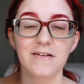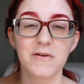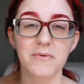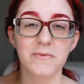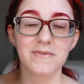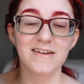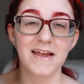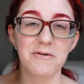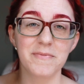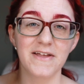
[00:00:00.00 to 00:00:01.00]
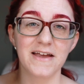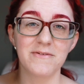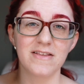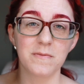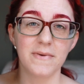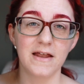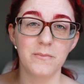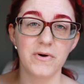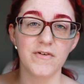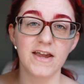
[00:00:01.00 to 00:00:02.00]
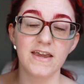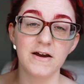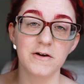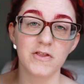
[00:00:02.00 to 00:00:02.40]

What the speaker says: So today we're playing with this bad boy right here,